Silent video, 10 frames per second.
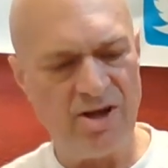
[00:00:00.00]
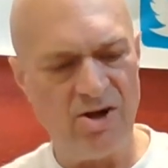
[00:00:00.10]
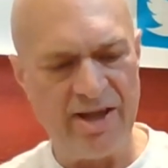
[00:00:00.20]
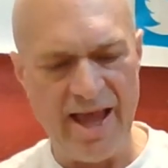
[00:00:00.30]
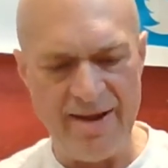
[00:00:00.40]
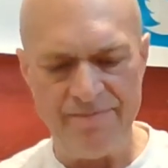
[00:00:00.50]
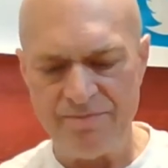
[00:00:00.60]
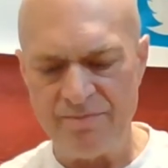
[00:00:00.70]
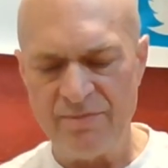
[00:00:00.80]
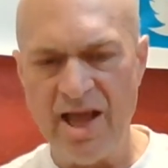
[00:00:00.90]
Okay,
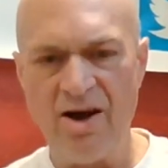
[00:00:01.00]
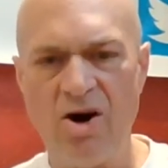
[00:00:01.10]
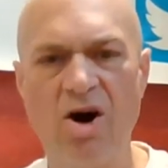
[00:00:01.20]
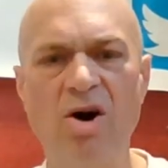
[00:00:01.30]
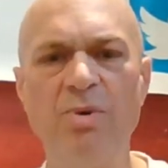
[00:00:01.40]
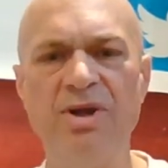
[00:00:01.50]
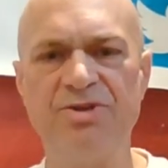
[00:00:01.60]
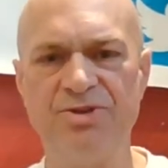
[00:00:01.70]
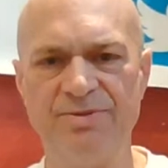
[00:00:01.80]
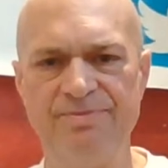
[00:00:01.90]
now
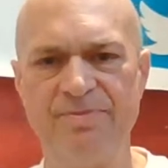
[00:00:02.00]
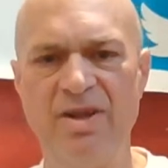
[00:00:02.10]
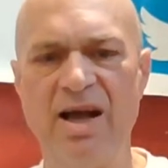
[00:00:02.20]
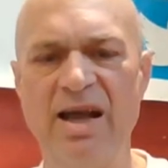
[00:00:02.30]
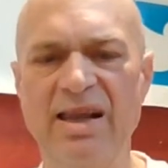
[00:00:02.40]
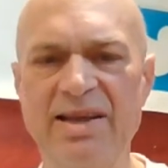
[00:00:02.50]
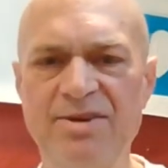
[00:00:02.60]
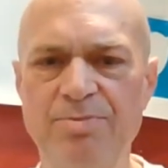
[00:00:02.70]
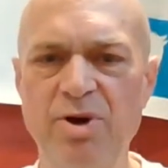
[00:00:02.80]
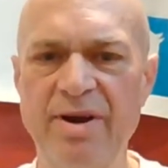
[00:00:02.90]
always I like
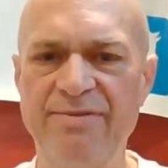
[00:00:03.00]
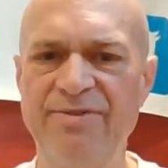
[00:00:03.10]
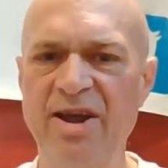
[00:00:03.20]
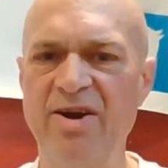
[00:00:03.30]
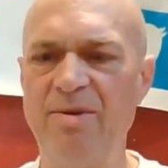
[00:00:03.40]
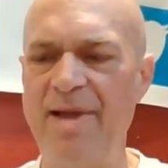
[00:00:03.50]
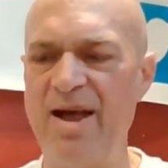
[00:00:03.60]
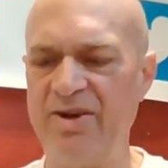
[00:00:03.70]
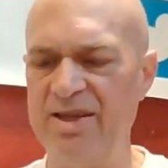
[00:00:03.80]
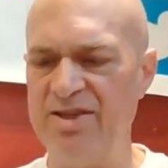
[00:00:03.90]
to put a fair
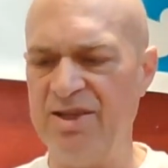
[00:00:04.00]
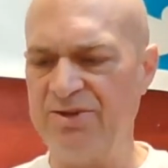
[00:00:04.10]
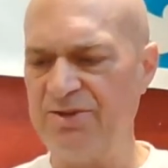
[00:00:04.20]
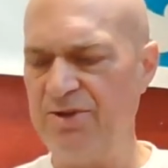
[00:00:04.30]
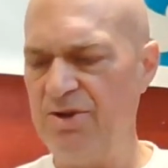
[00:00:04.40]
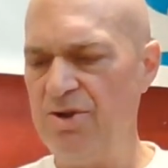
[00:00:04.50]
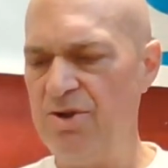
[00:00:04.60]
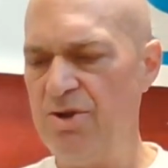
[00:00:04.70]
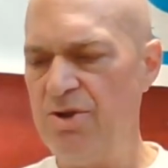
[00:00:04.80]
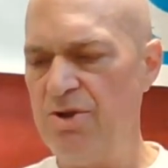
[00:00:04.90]
amount in this.
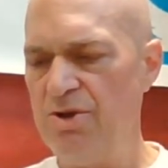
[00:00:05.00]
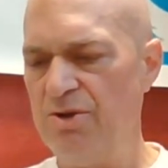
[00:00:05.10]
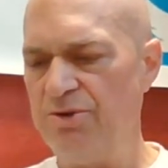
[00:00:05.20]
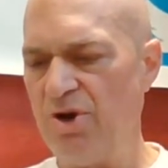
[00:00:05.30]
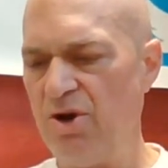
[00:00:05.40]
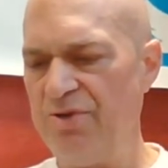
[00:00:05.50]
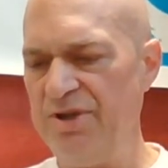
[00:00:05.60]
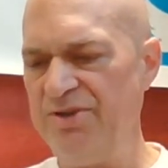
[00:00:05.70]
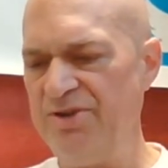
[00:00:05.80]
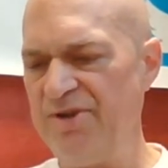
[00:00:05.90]
So
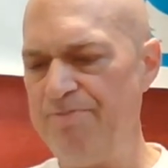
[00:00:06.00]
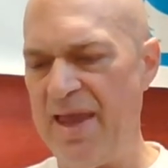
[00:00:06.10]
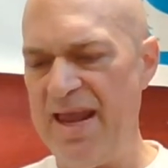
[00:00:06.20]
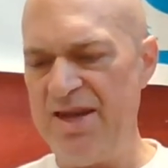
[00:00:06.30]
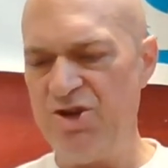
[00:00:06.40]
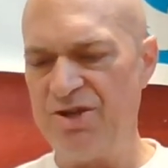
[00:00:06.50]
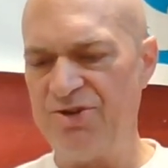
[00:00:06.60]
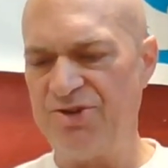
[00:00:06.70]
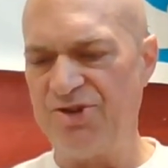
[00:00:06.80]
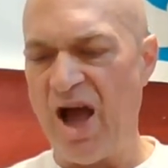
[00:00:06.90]
this is a Bajan
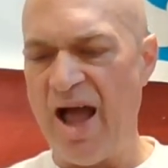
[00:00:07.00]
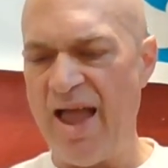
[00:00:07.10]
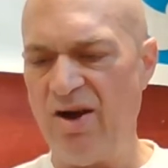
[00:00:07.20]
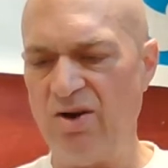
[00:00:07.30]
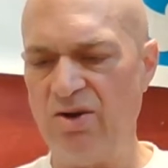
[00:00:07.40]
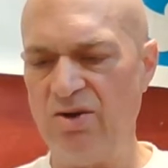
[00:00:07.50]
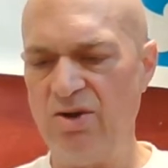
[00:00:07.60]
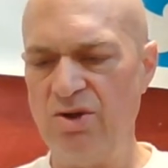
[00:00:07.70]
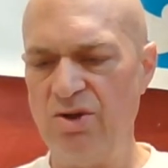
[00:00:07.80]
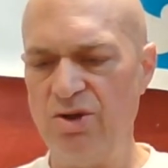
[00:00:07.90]
style
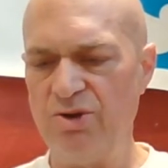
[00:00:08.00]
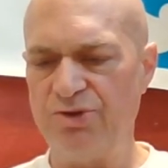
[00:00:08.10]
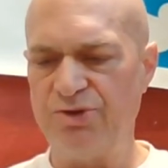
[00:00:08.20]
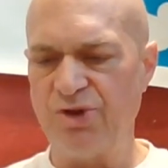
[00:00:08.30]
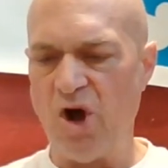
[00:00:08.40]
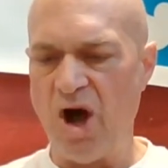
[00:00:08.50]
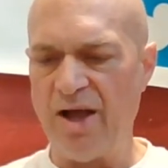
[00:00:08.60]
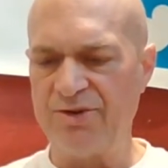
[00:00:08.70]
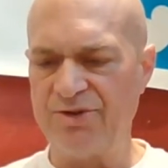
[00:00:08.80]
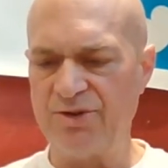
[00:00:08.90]

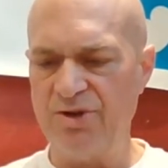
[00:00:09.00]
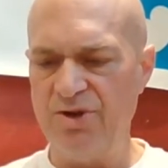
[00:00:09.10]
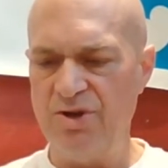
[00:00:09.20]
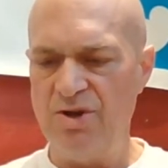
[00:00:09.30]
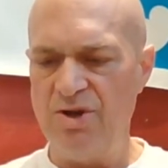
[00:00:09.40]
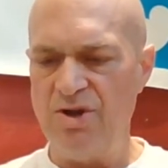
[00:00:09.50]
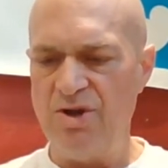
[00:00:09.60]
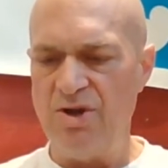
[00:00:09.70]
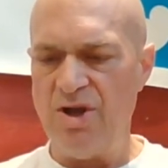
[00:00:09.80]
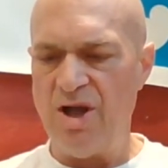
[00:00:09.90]
sauce.
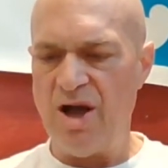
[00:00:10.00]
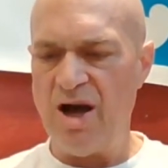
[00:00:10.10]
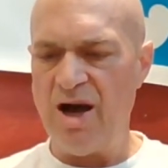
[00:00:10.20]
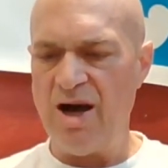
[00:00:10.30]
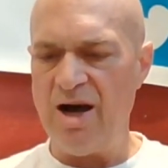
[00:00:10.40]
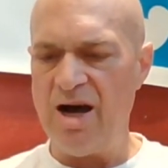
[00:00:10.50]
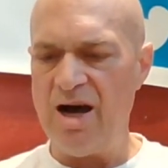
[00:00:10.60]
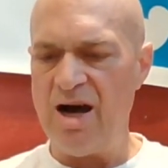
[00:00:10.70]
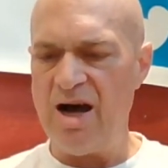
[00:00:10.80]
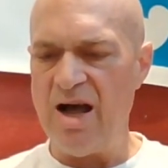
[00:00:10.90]

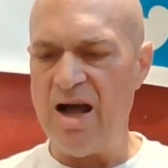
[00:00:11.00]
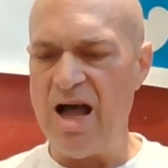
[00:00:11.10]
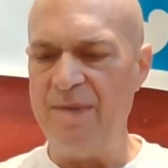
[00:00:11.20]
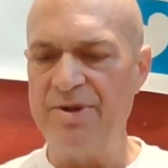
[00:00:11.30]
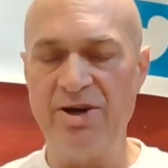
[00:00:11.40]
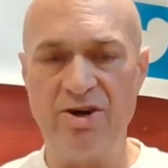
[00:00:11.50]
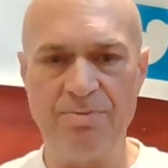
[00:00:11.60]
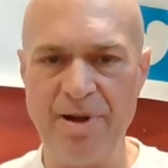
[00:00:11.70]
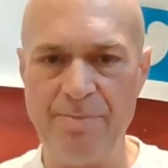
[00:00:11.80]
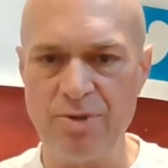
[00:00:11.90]

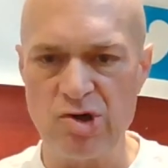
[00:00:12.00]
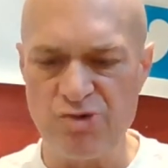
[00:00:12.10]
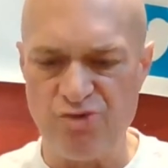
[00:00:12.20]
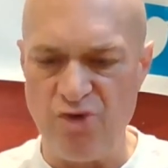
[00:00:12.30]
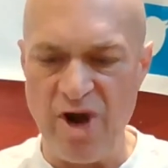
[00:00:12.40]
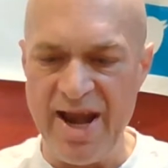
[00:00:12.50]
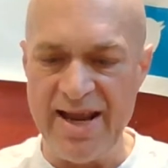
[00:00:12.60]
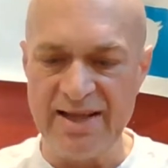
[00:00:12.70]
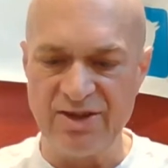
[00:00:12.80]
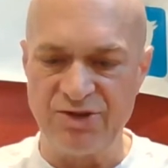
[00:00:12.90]
Habanero peppers right
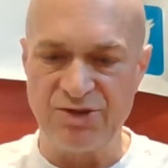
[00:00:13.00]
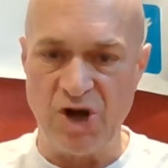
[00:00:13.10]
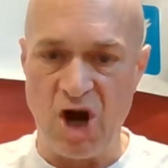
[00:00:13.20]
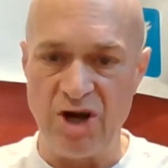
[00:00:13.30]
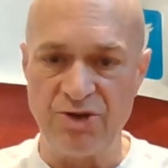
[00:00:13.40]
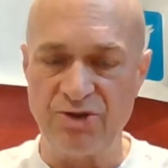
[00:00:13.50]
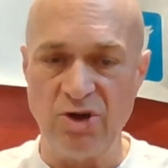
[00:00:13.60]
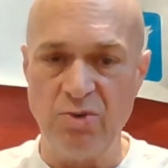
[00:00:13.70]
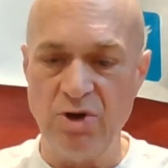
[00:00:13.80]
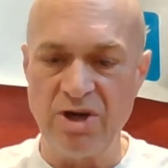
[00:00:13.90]
at the start.
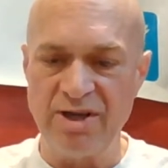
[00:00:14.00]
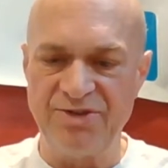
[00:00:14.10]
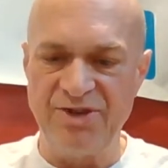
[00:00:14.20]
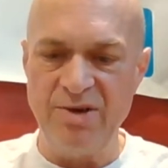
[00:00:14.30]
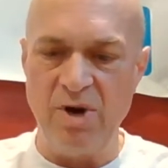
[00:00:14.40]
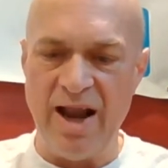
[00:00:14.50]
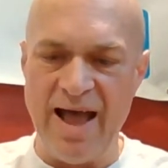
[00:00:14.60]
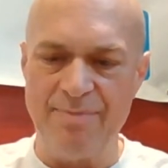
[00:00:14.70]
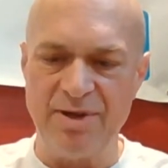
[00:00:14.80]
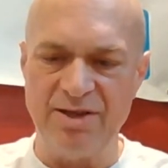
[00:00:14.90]
So we're gonna see what
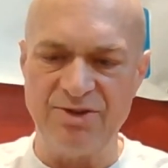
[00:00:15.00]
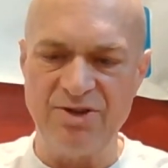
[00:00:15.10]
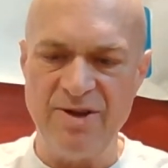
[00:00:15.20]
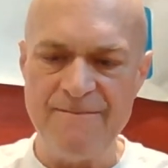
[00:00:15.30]
happens.